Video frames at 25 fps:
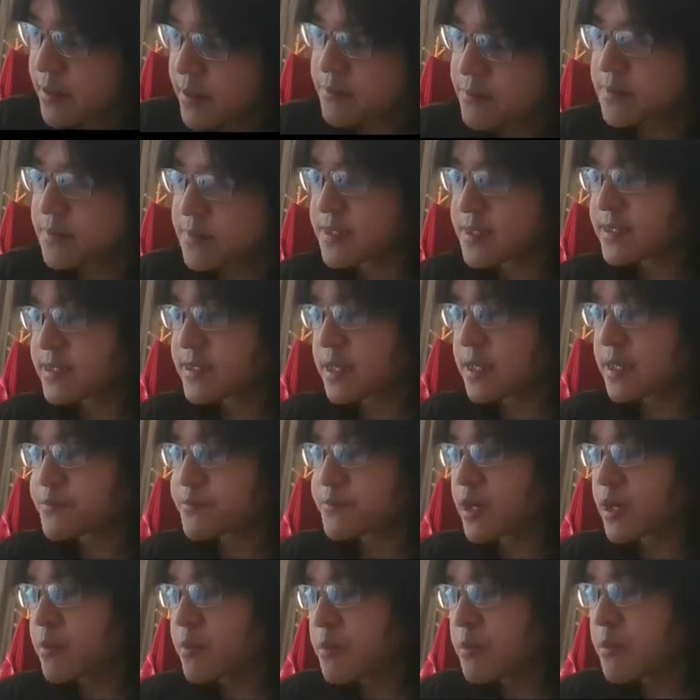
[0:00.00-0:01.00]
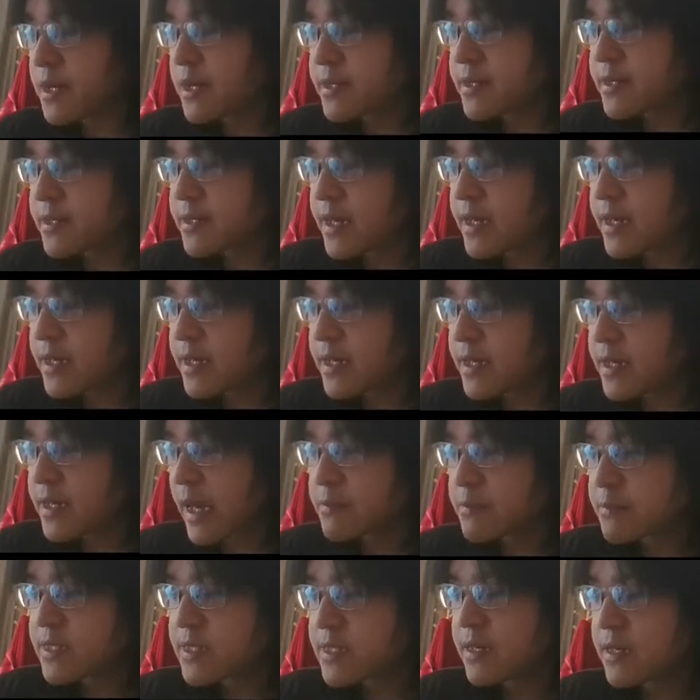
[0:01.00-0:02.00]
this is the probability times
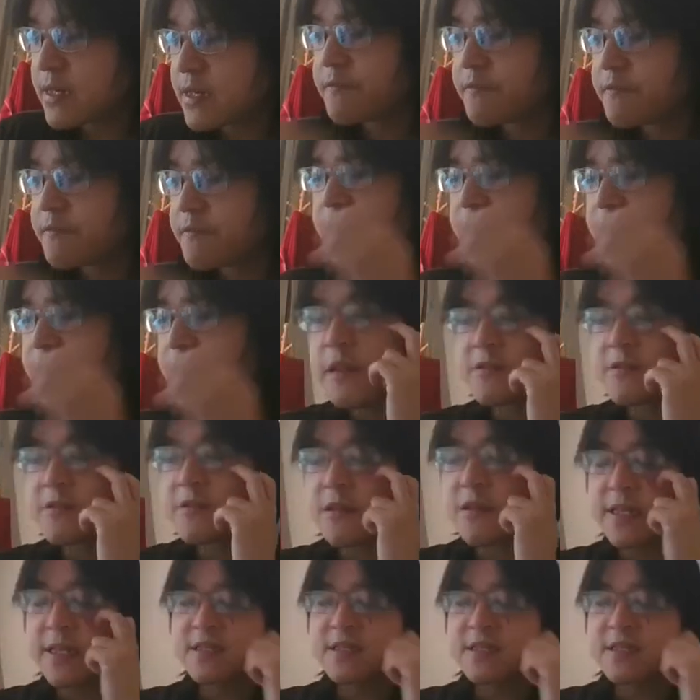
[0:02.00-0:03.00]
the value. So this is